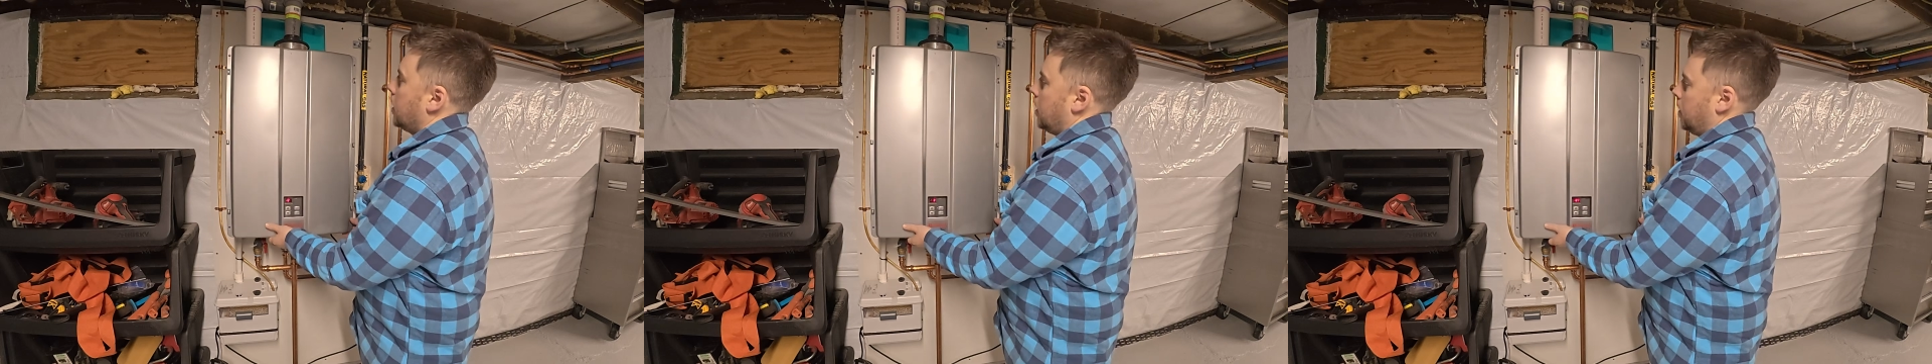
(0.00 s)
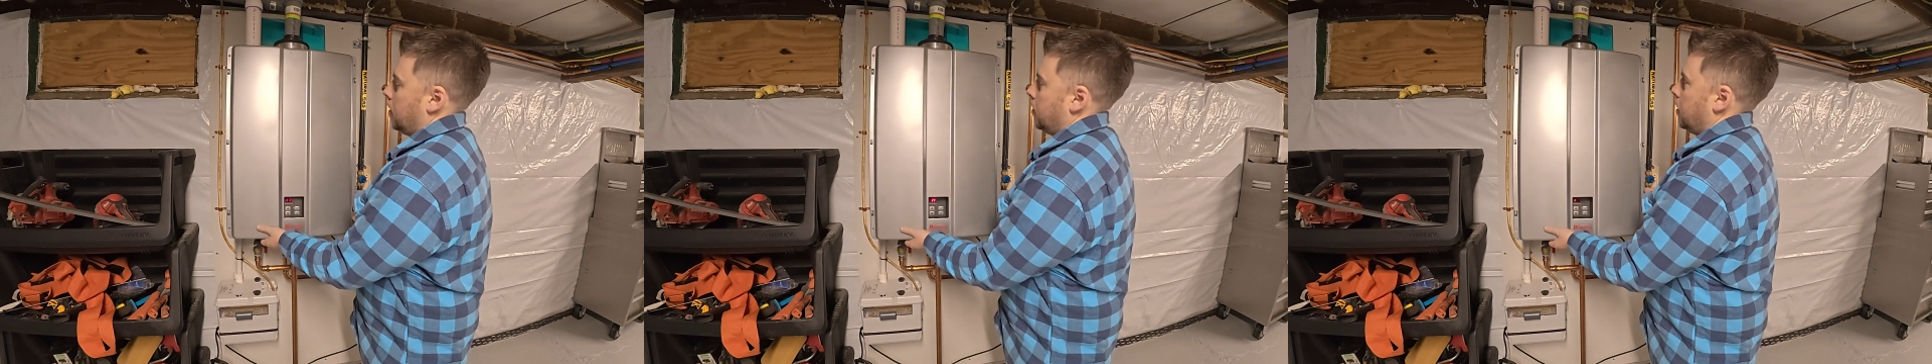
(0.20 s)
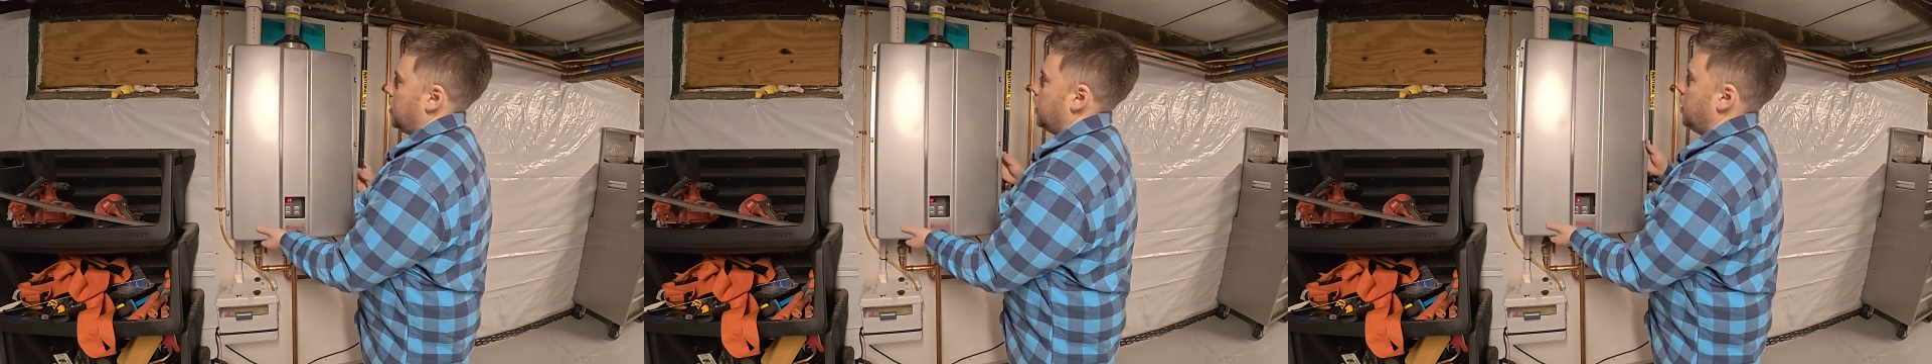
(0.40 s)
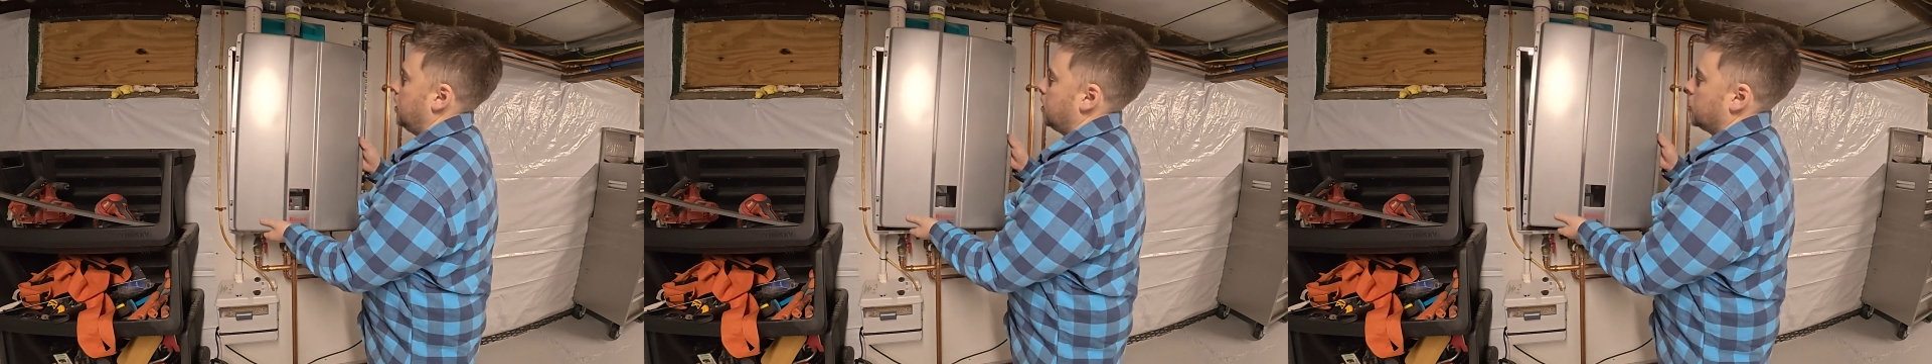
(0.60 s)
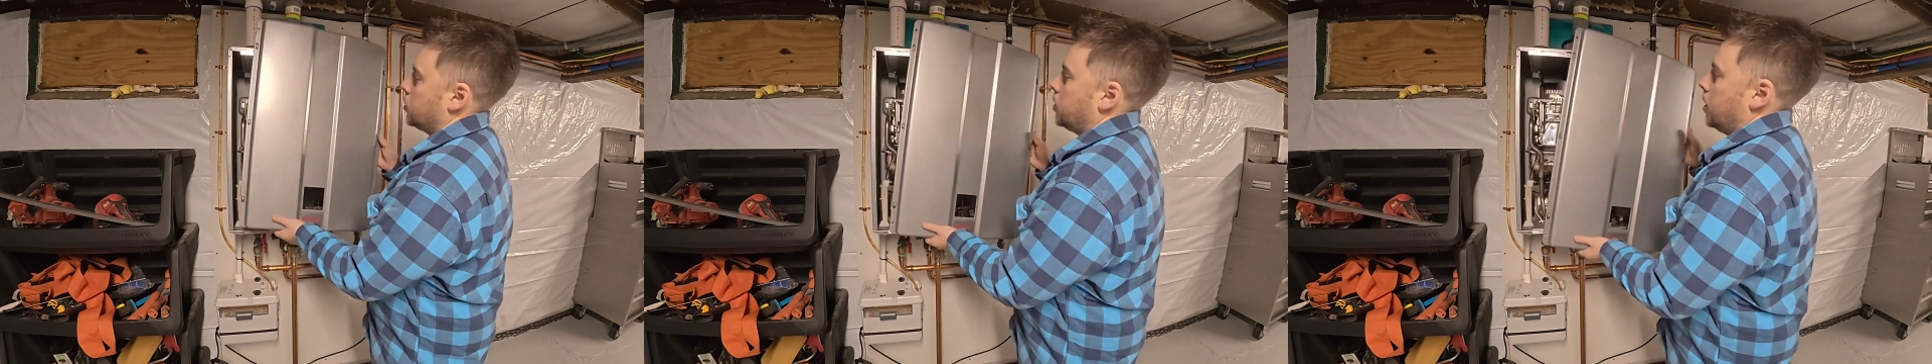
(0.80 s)
at the heat
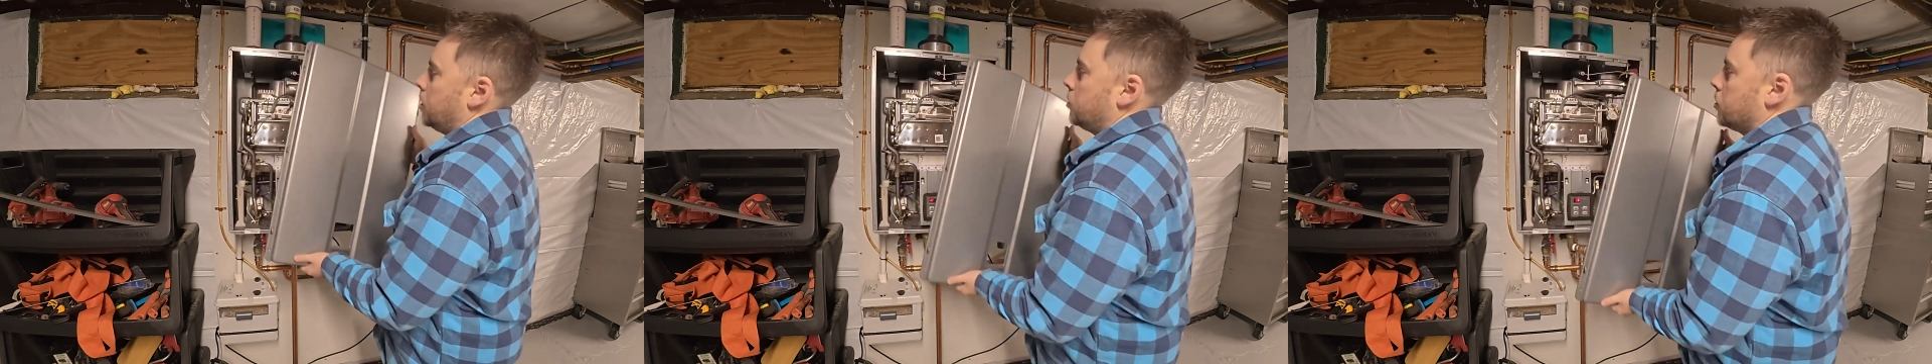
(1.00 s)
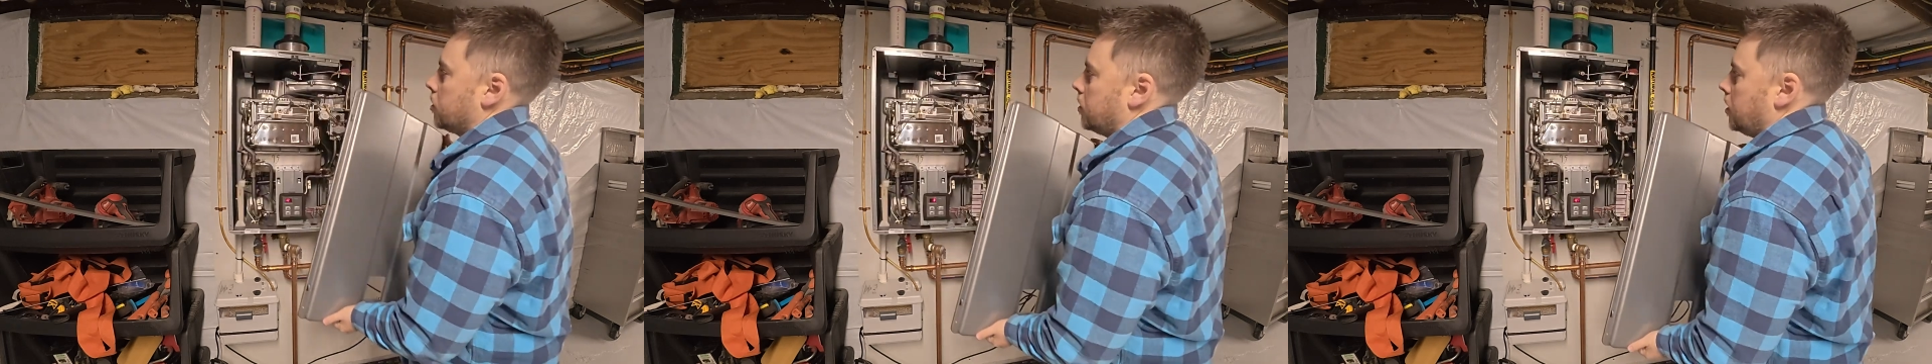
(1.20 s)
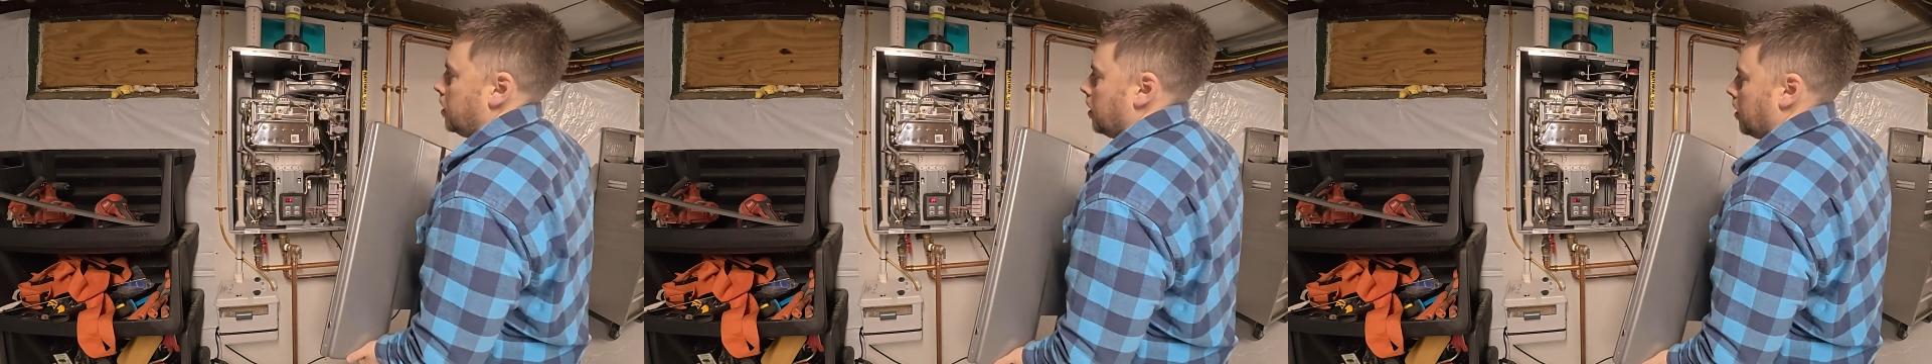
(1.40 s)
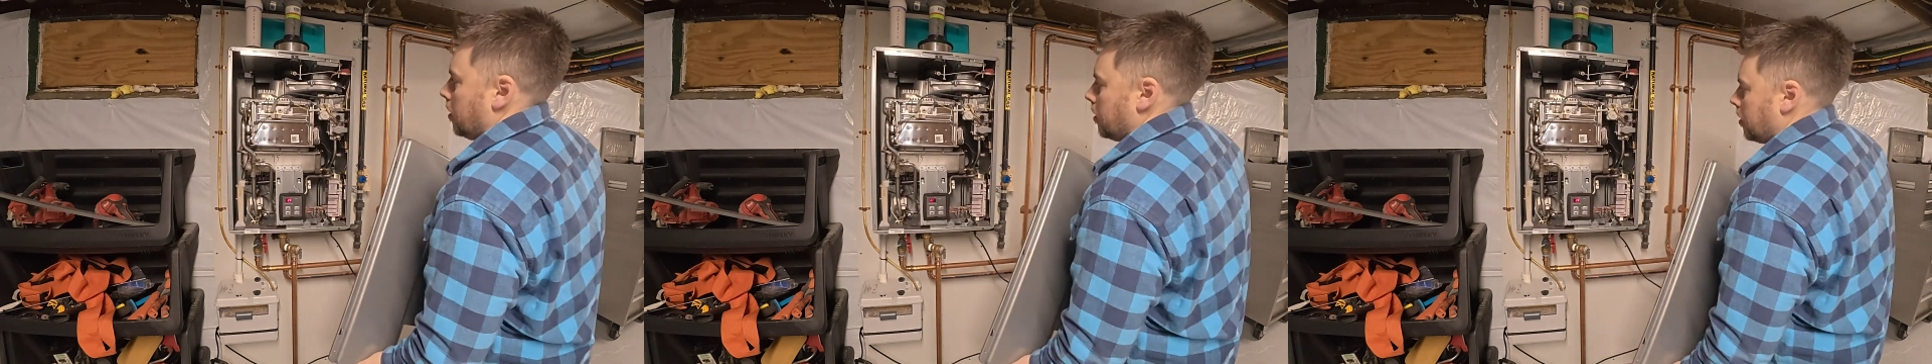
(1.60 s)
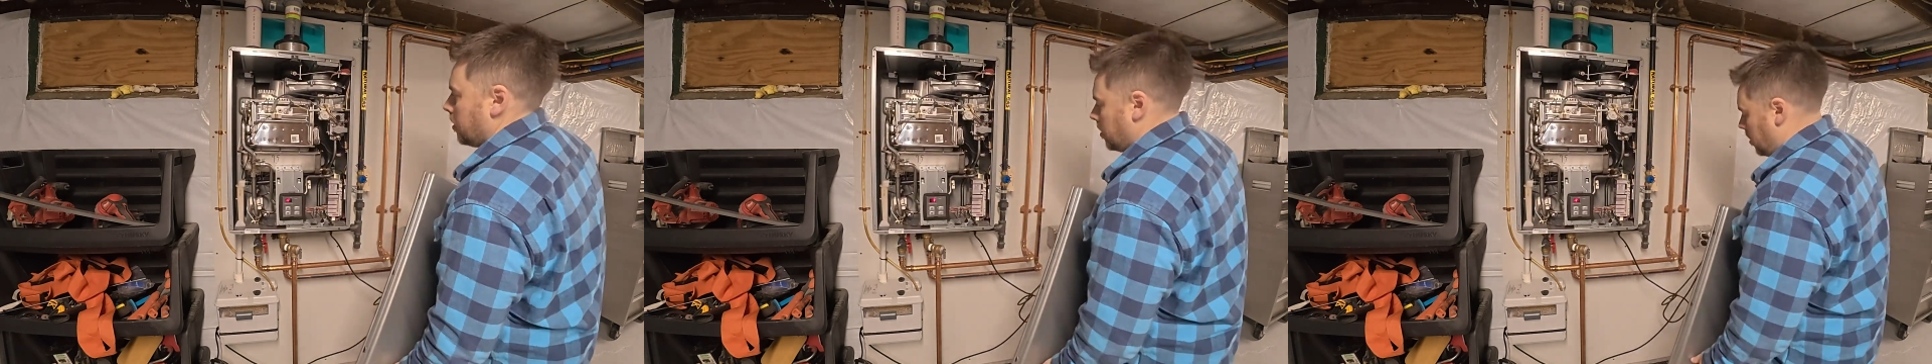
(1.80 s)
exchanger here,